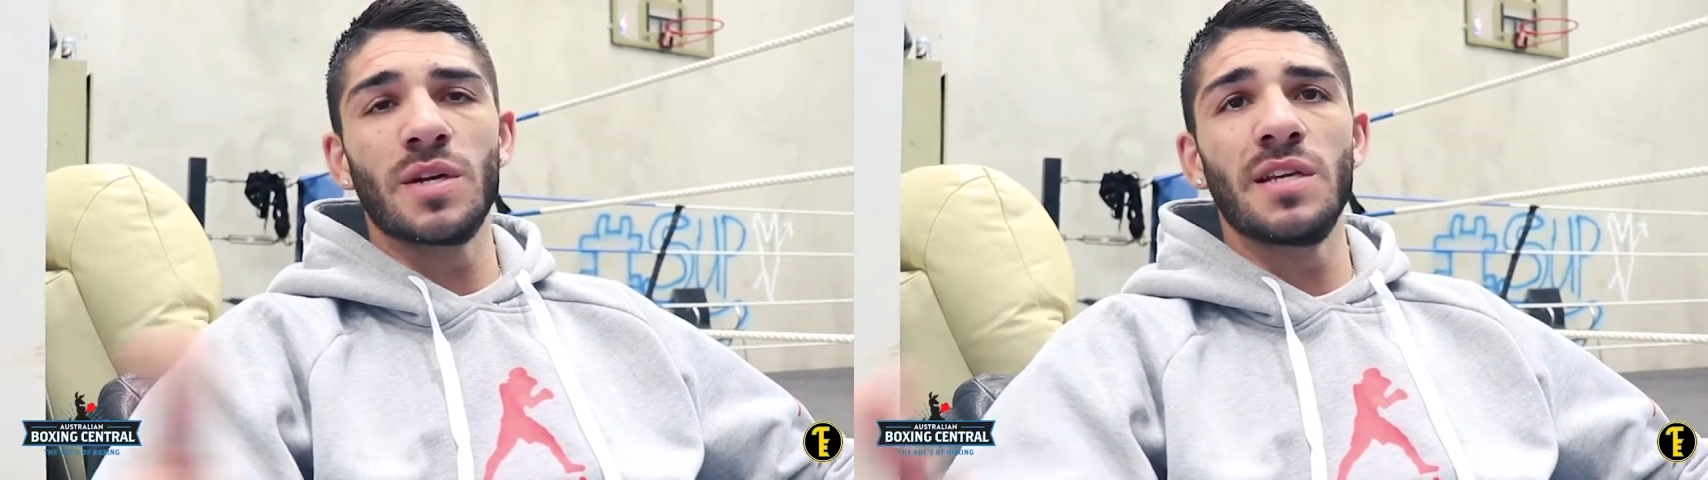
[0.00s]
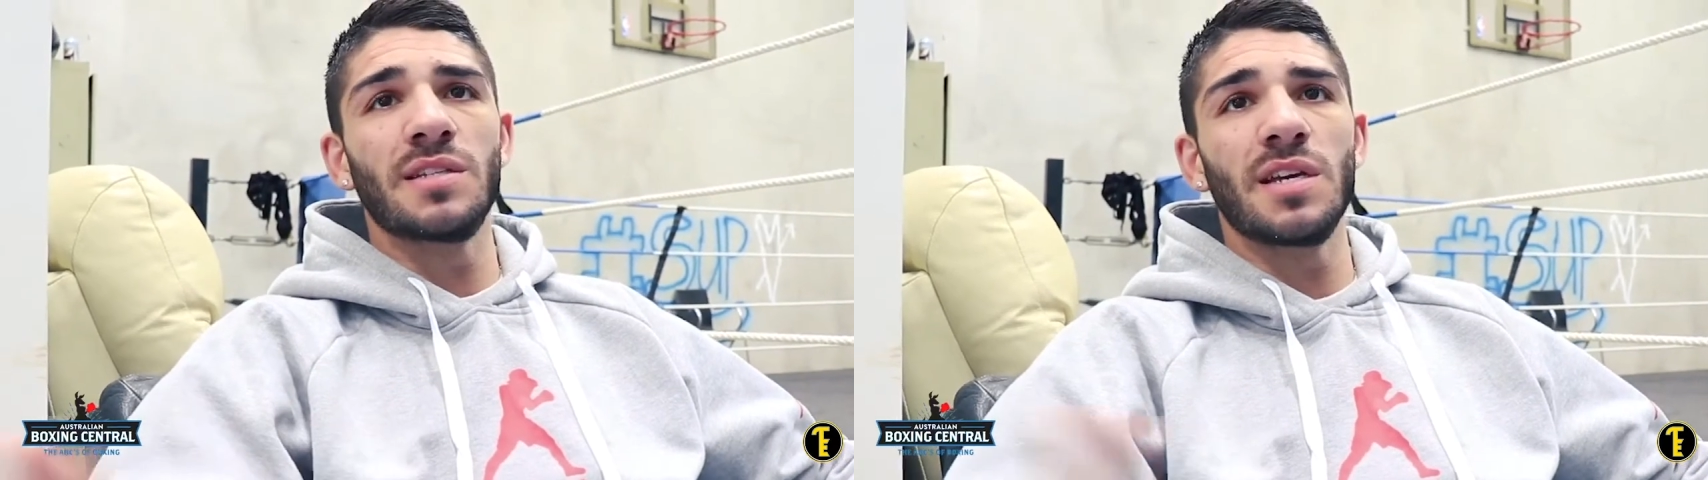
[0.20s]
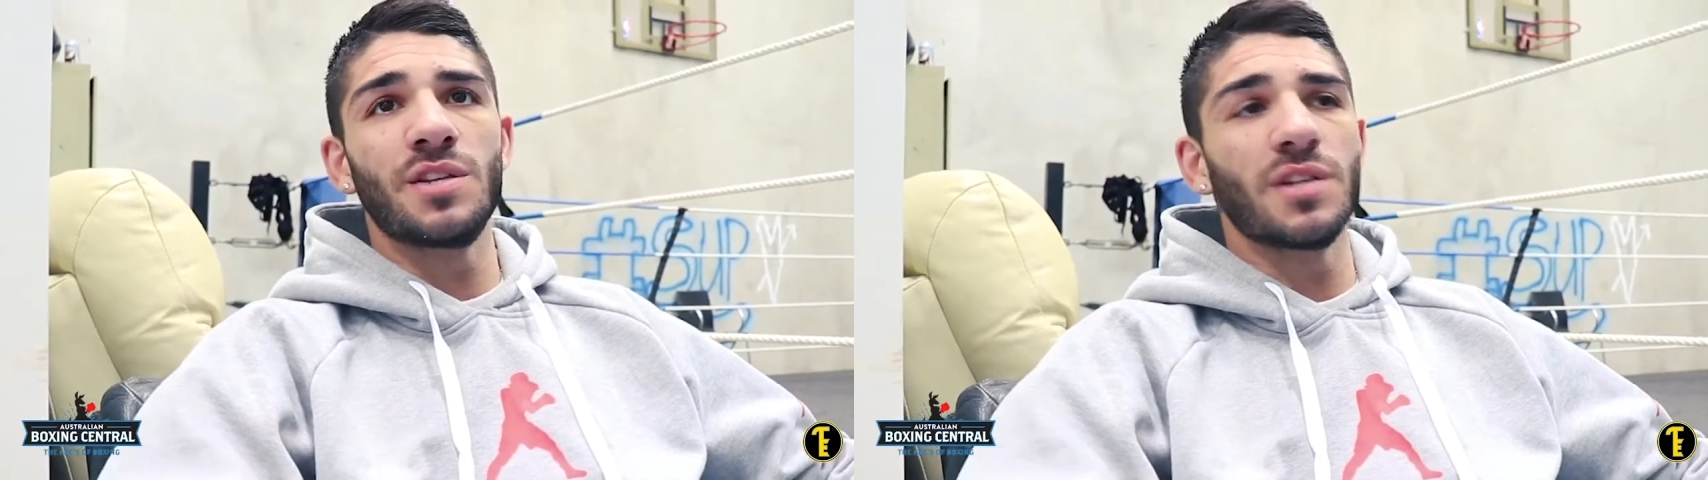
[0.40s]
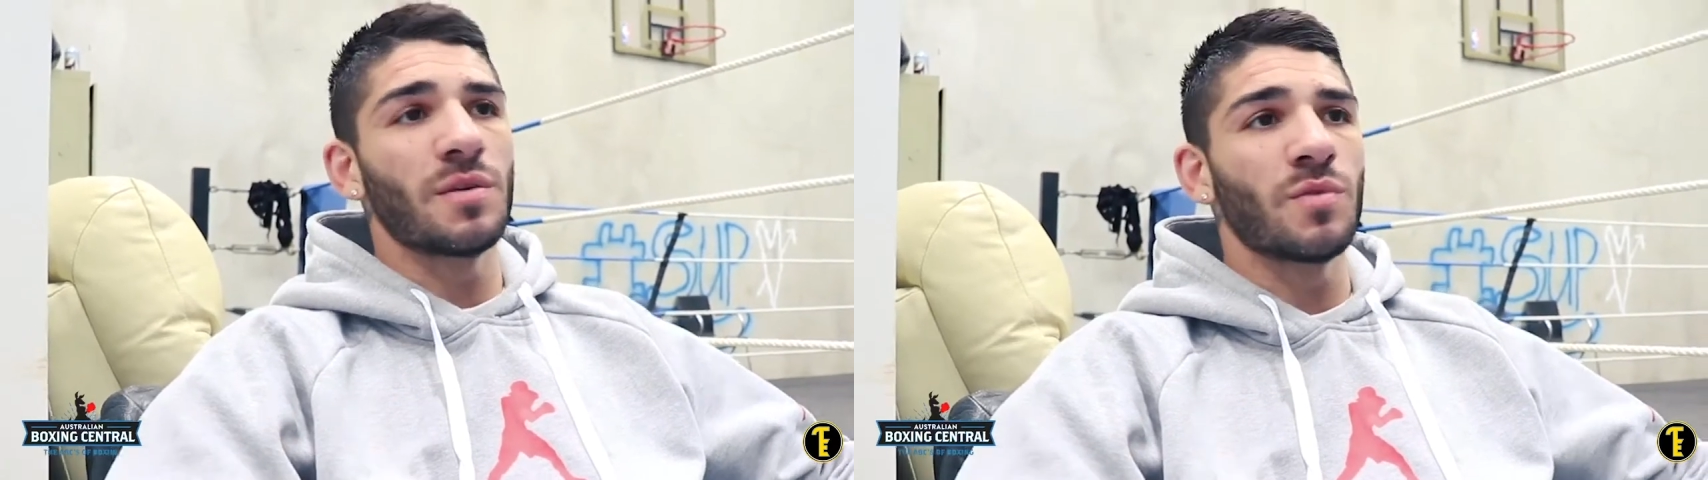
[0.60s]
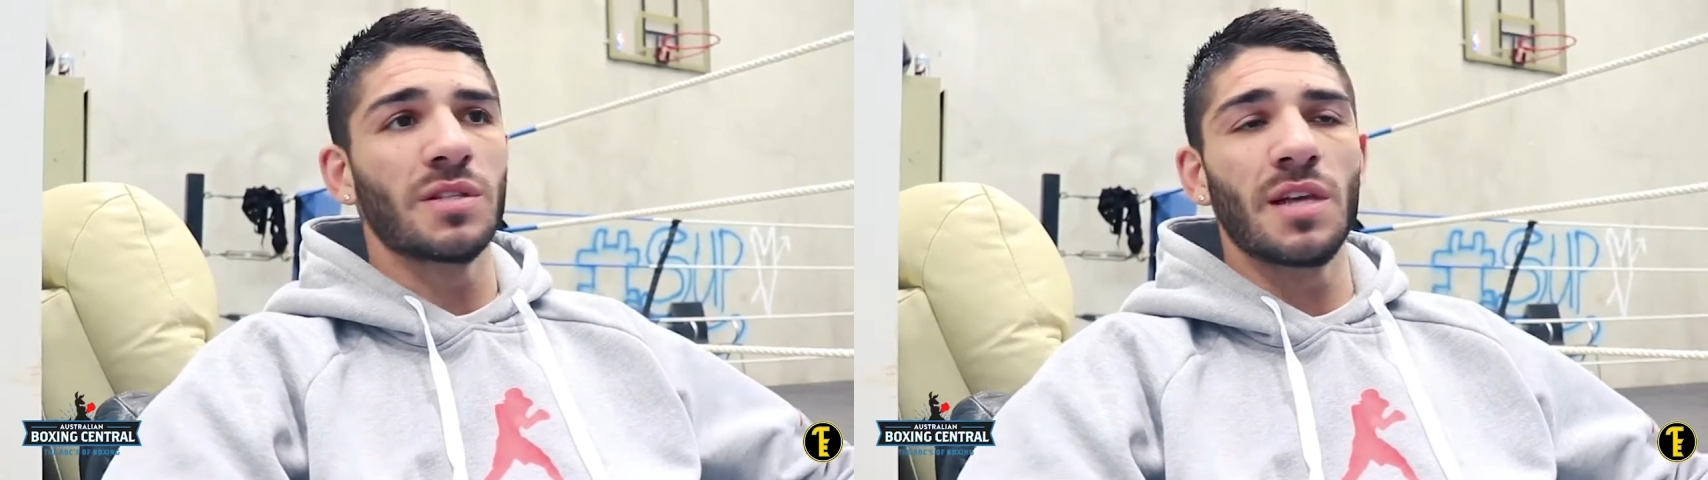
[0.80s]
what he's teaching
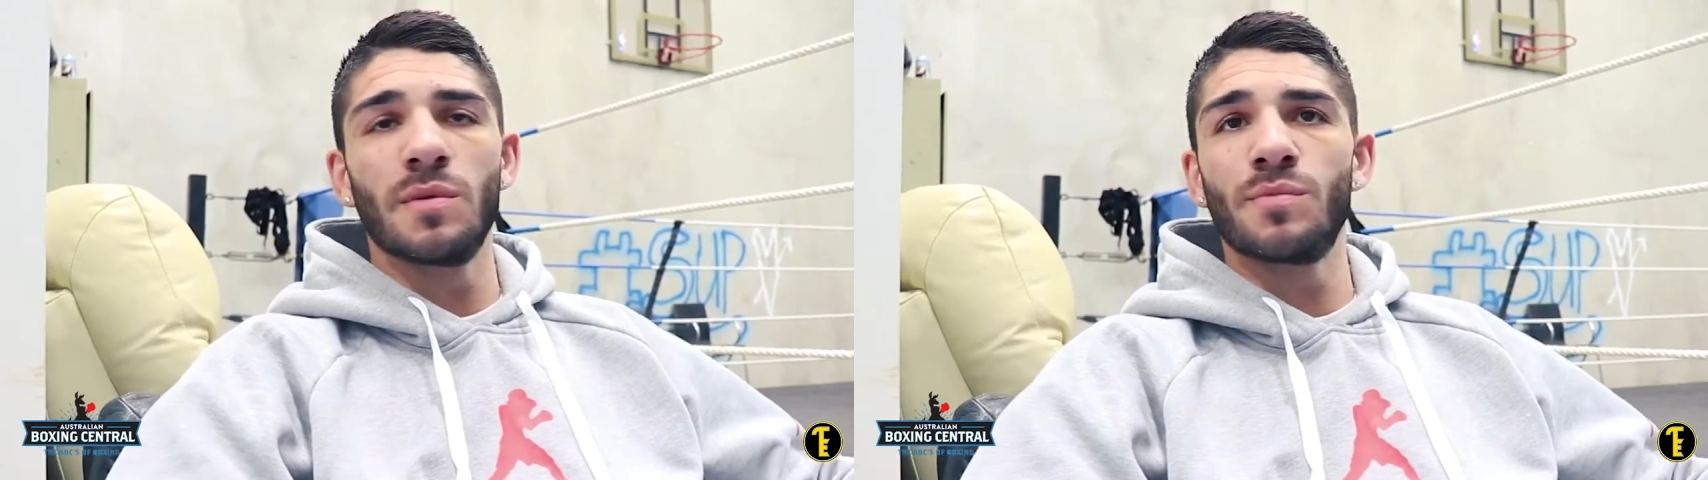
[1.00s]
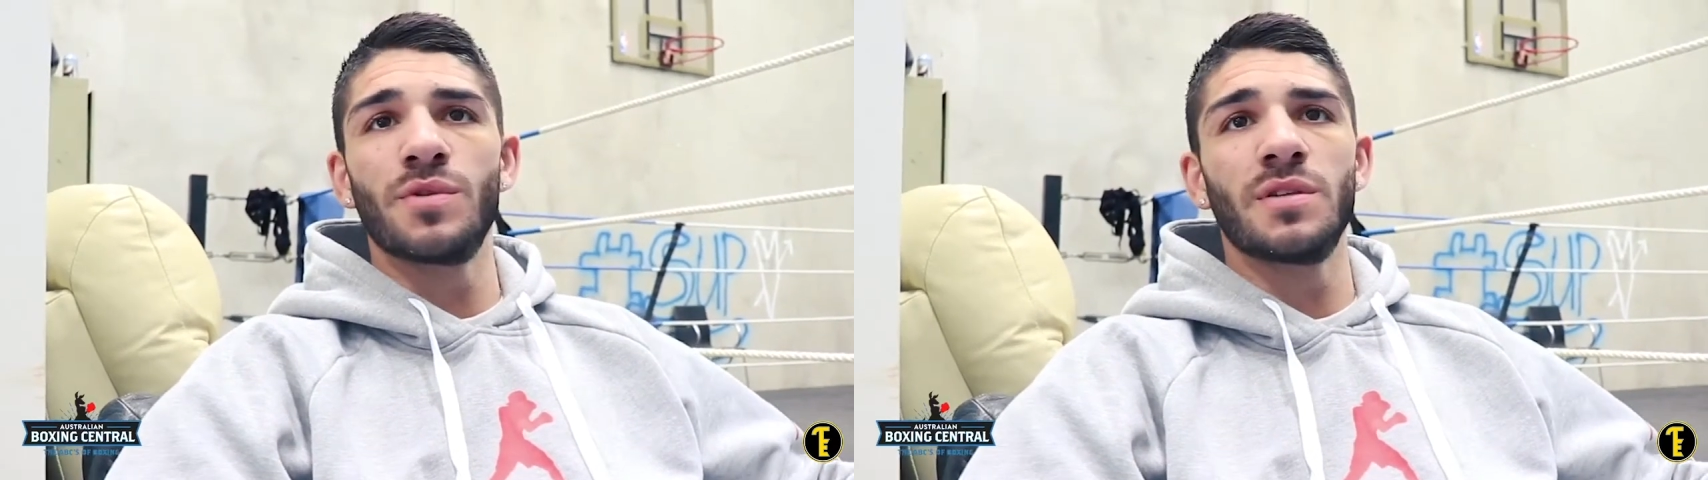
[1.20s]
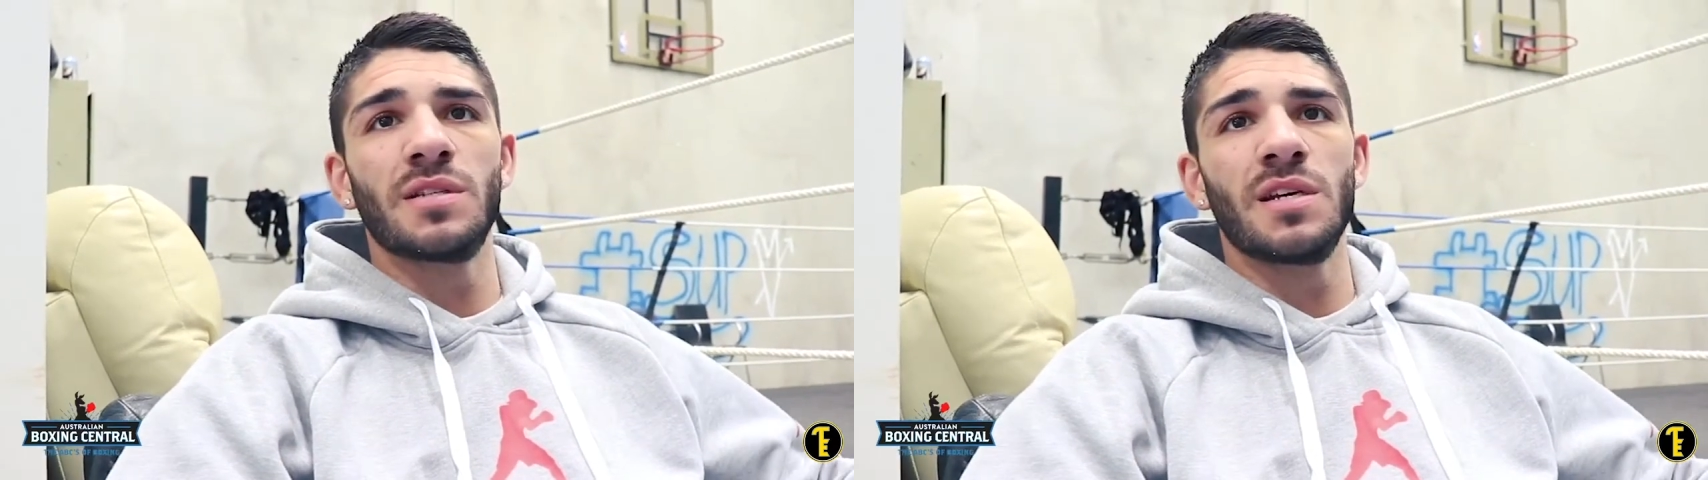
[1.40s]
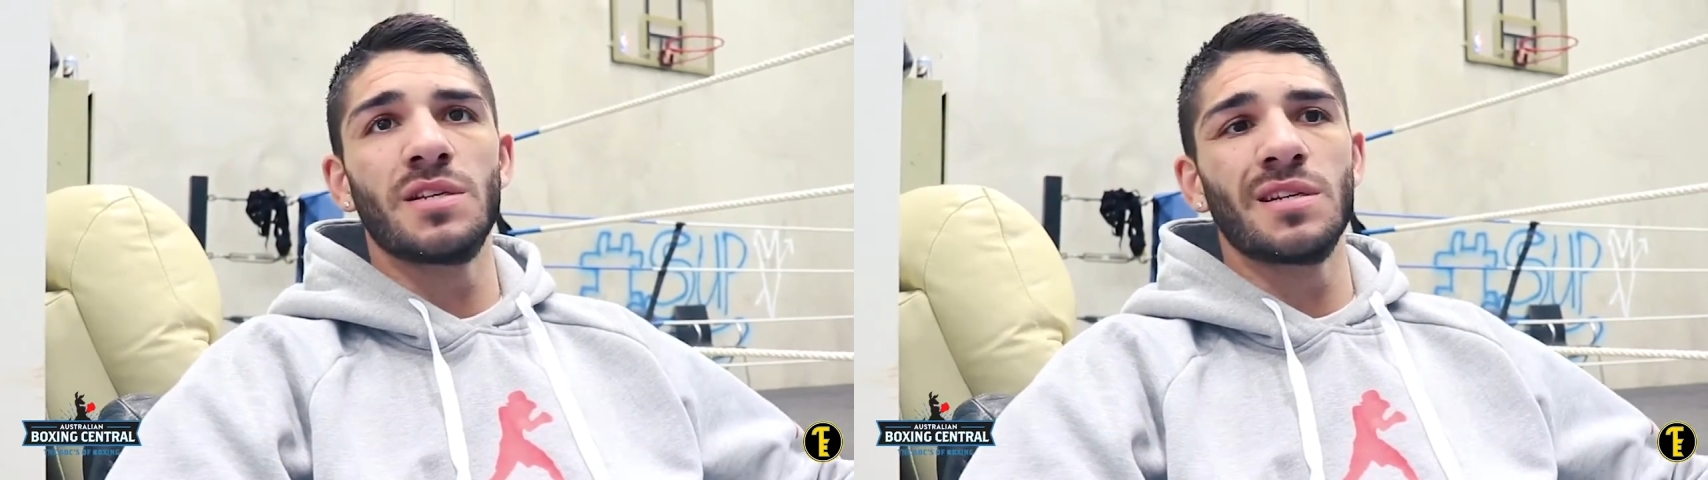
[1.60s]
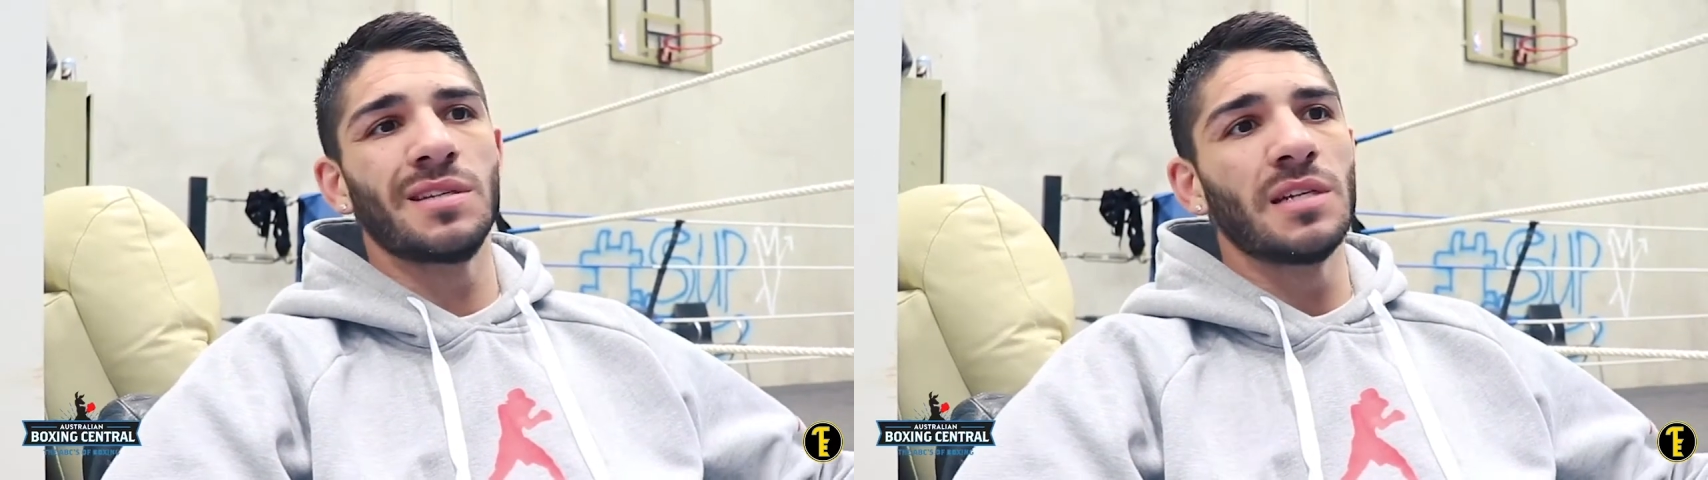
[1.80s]
and what Sam Labruna's
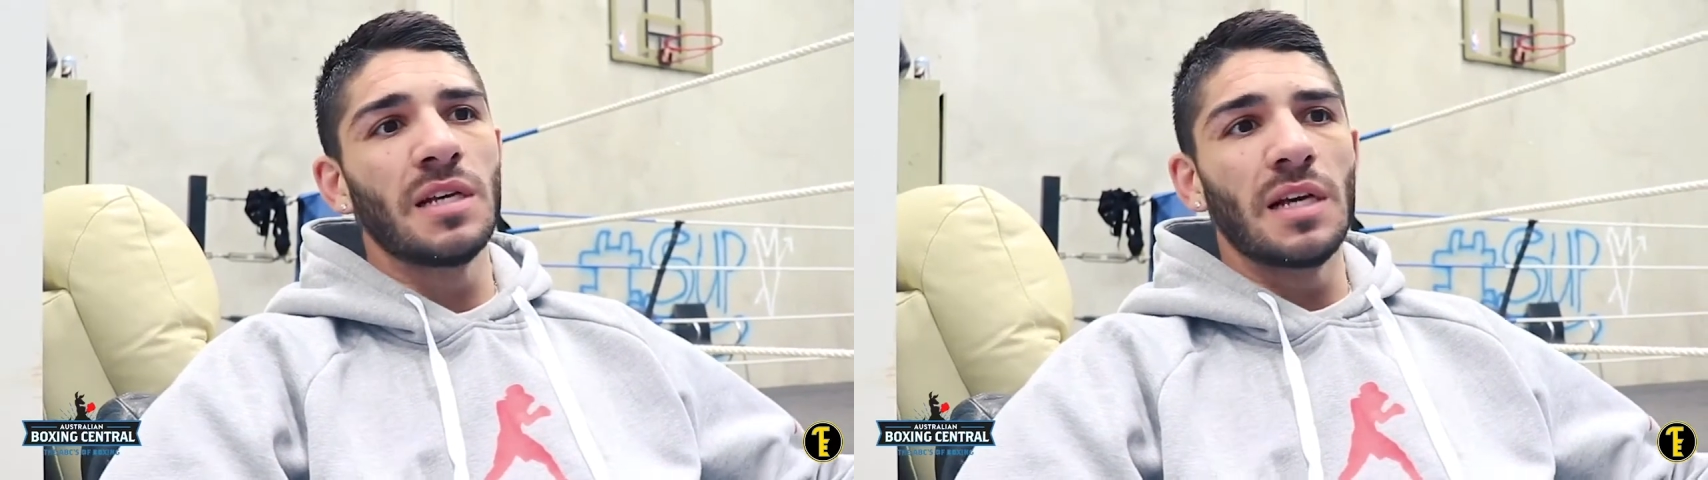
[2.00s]
teaching,